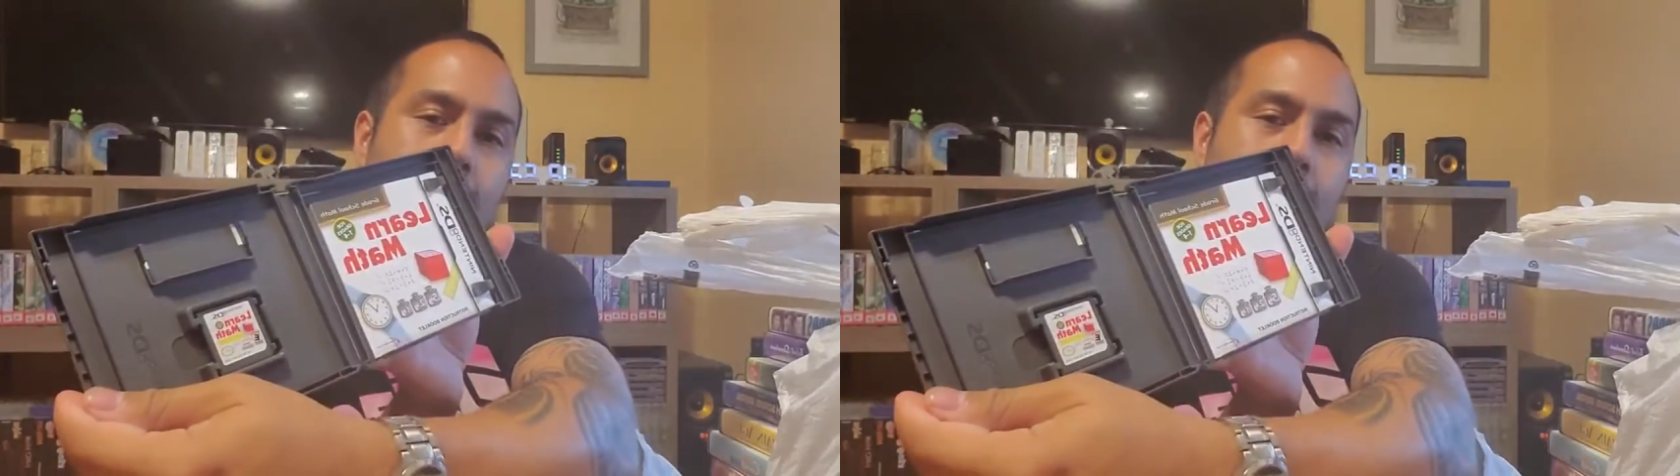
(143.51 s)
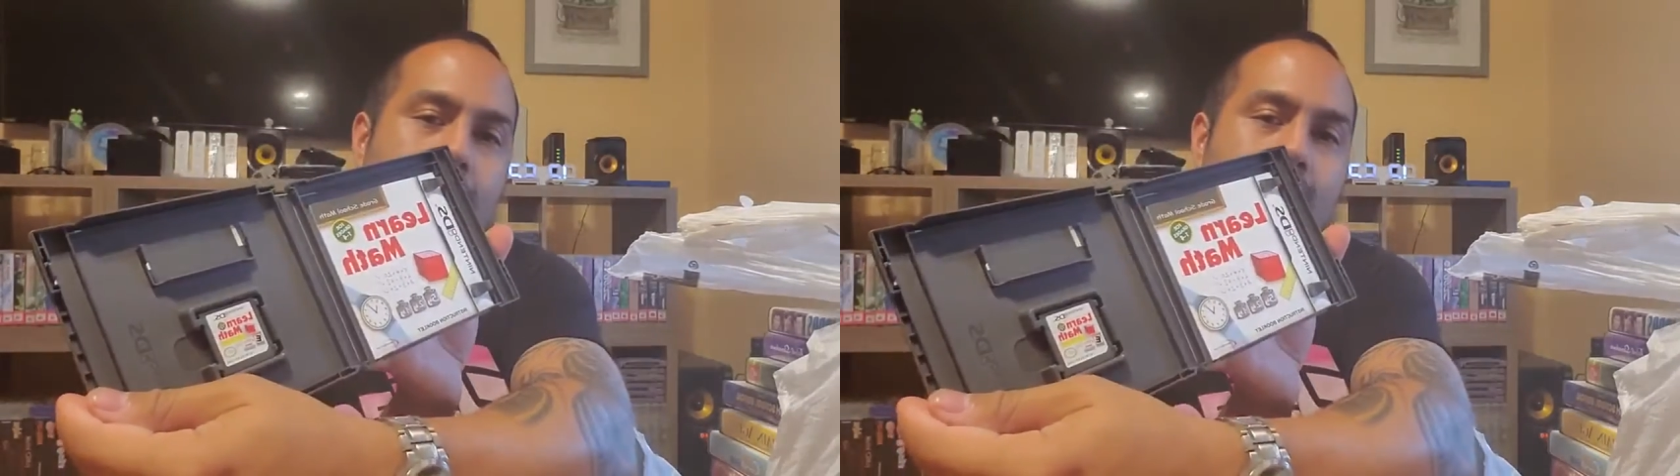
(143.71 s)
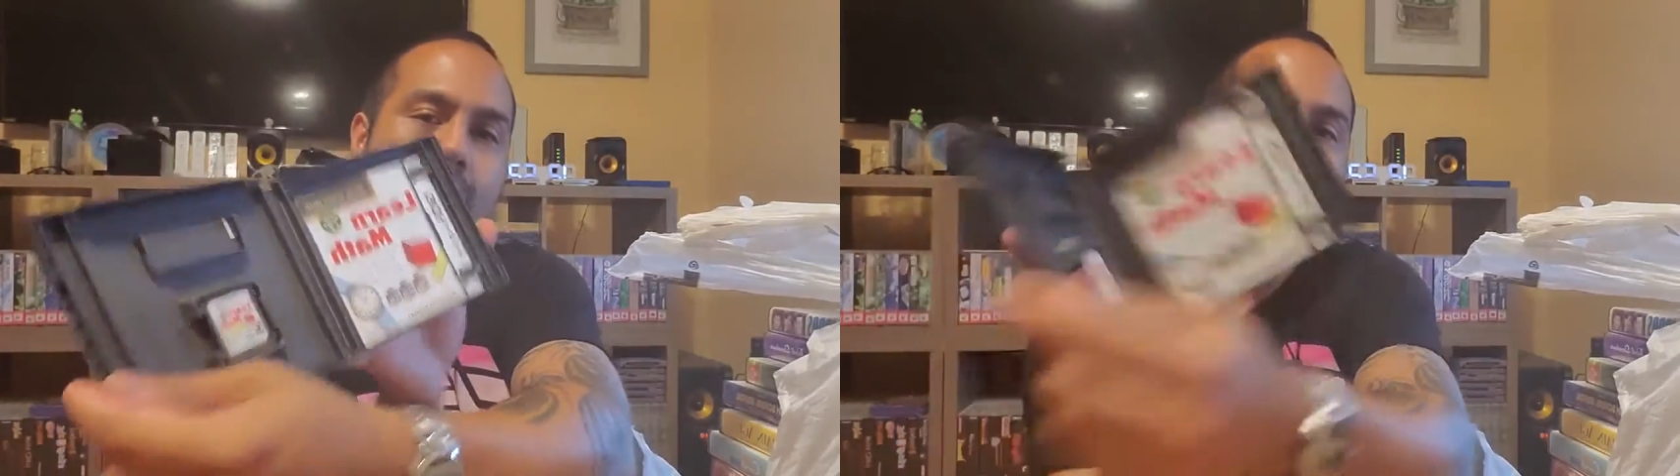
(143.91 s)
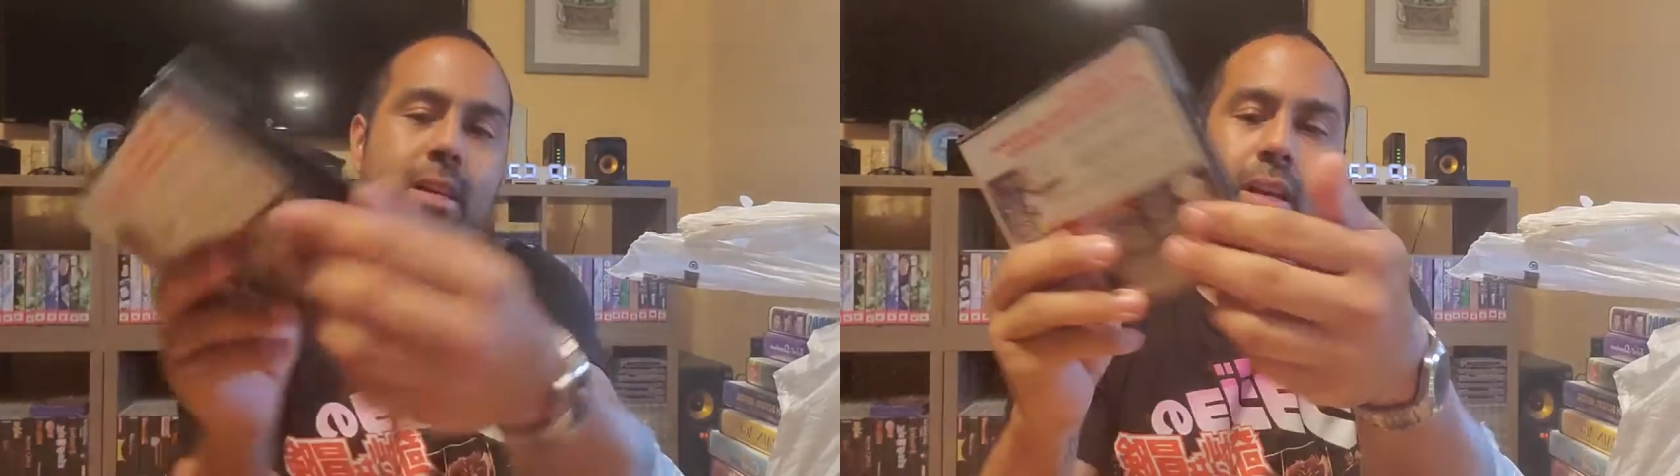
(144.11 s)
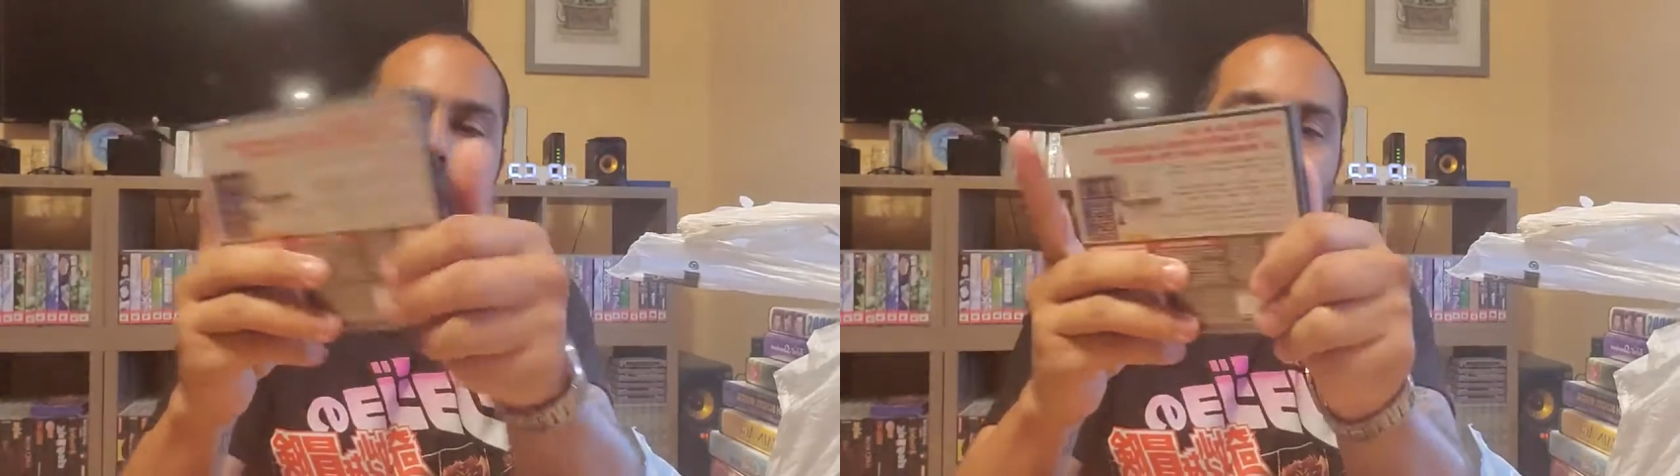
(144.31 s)
case
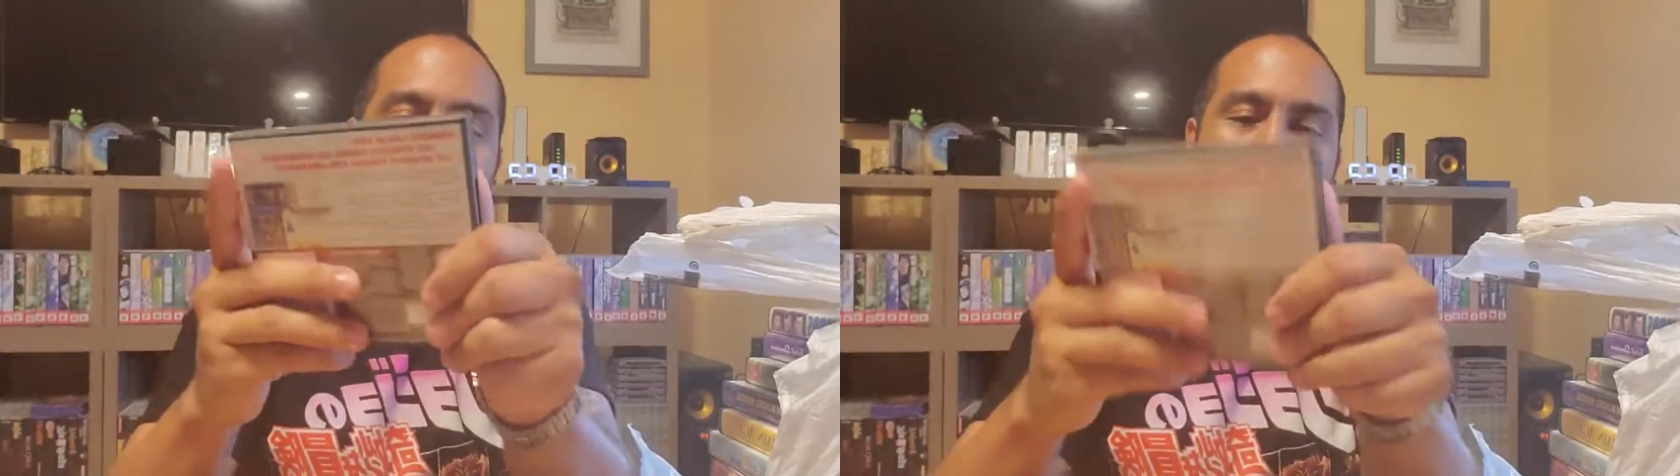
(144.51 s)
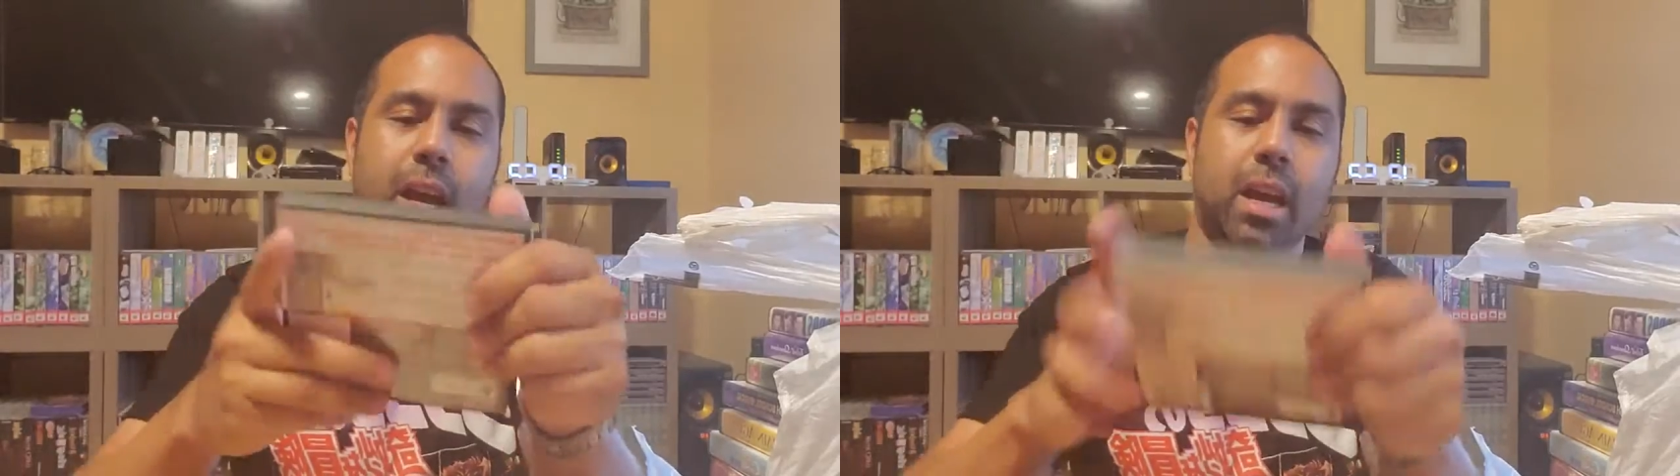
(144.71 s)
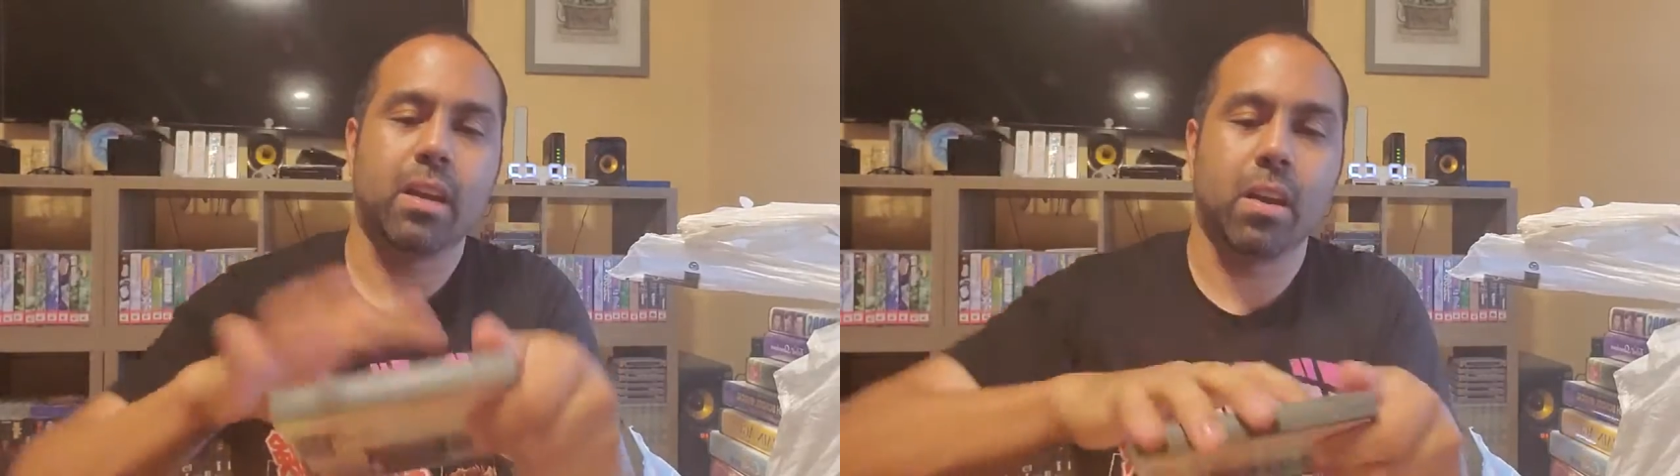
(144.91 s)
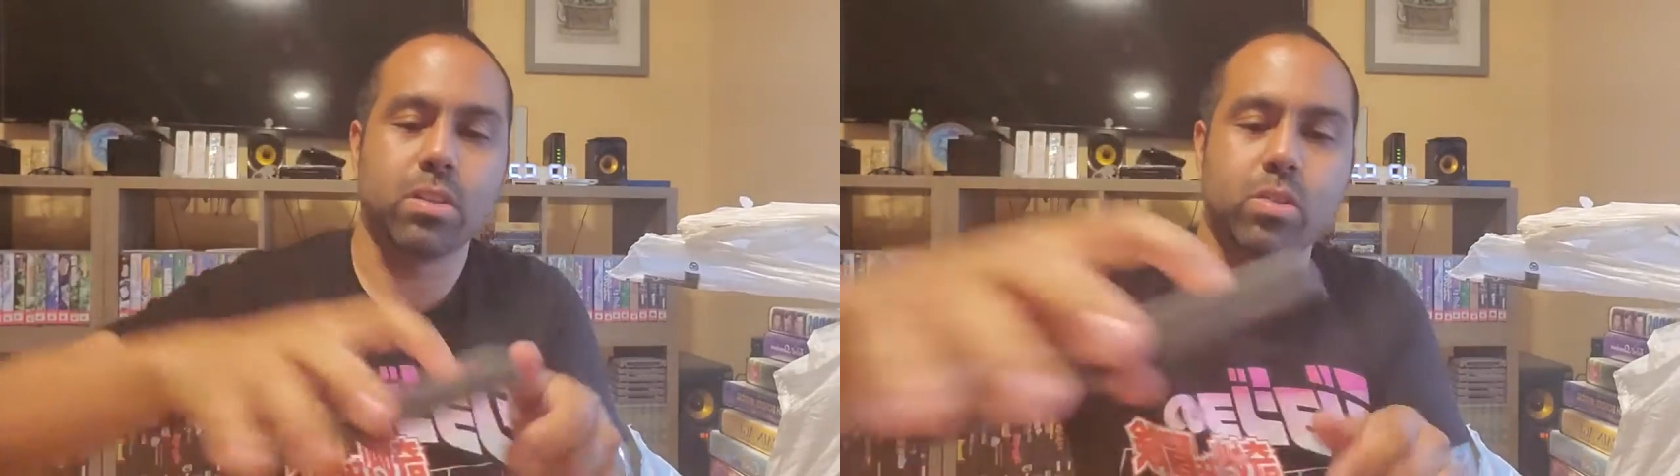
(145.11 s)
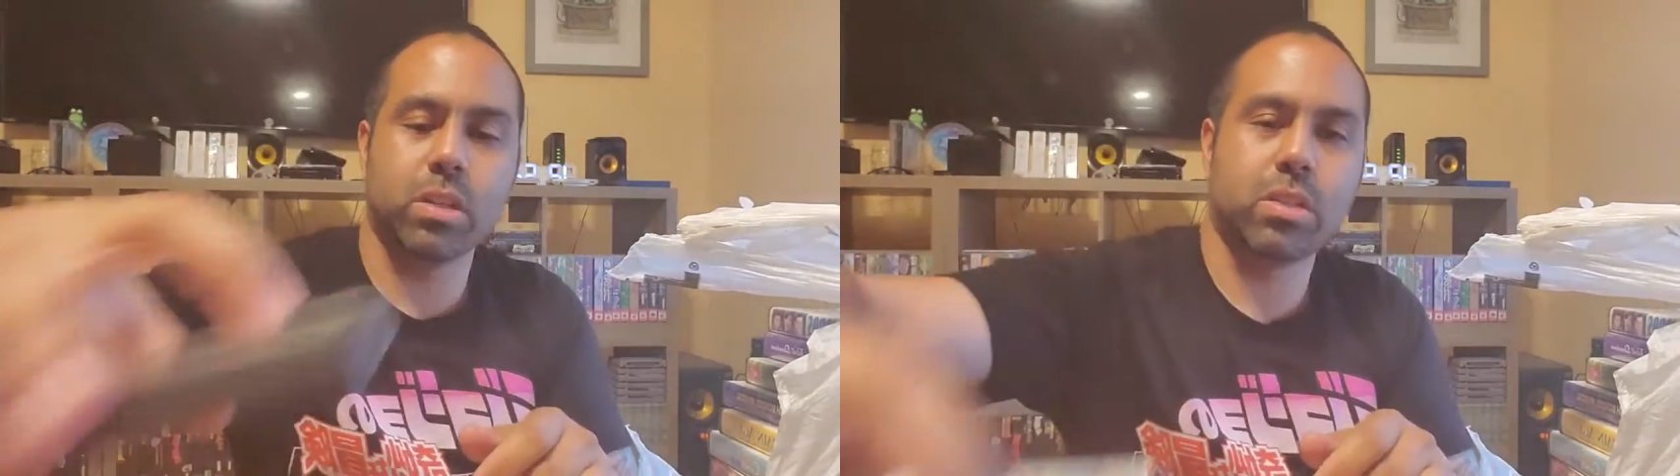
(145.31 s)
and
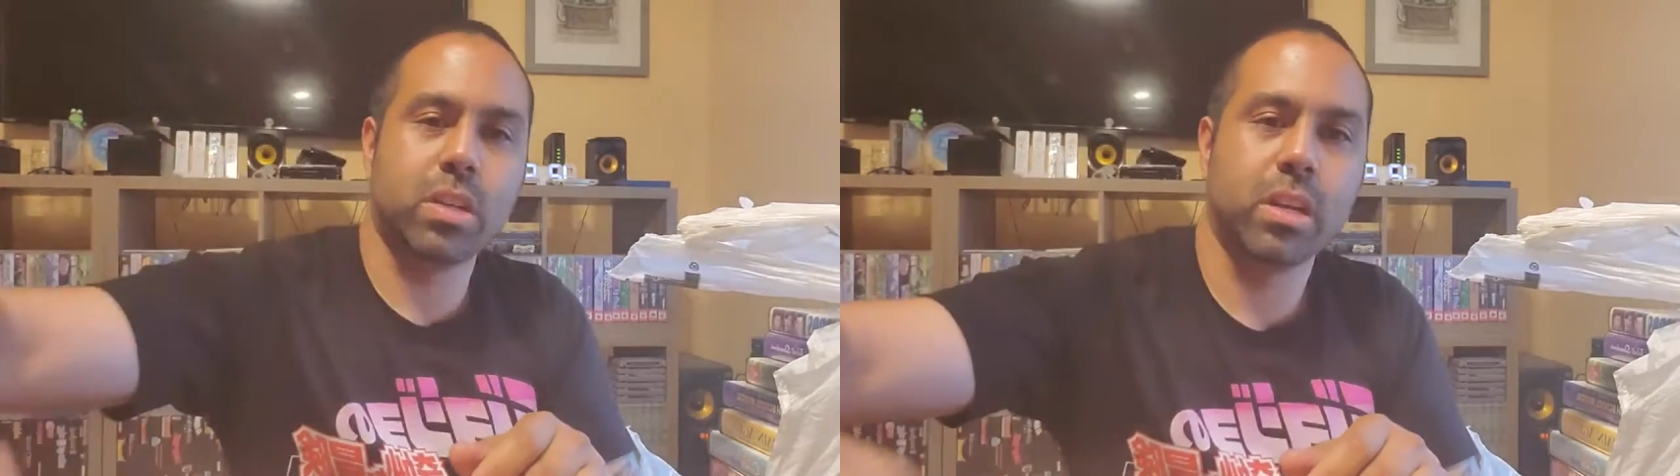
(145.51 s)
cartridge.